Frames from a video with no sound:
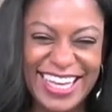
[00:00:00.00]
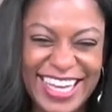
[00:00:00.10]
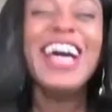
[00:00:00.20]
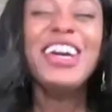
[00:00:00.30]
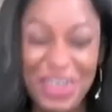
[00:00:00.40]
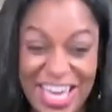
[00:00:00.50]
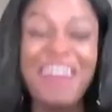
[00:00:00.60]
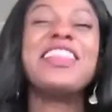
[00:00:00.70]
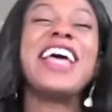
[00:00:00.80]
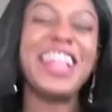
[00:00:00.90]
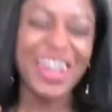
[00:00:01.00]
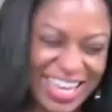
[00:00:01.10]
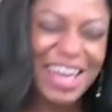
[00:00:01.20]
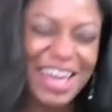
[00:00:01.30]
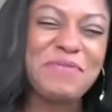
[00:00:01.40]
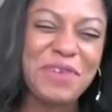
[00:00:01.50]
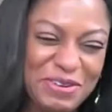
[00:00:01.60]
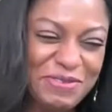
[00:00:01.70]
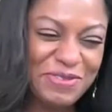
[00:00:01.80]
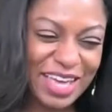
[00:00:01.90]
Okay,
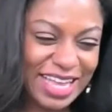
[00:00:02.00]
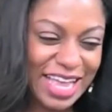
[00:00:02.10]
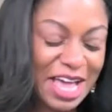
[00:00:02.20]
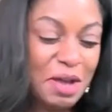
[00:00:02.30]
perfect.